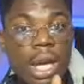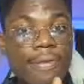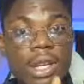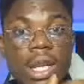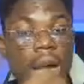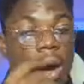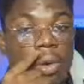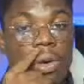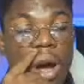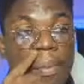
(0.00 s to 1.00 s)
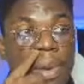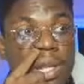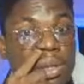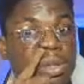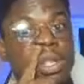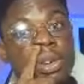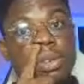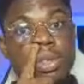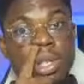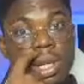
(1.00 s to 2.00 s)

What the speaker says: every day I will go and make new sales.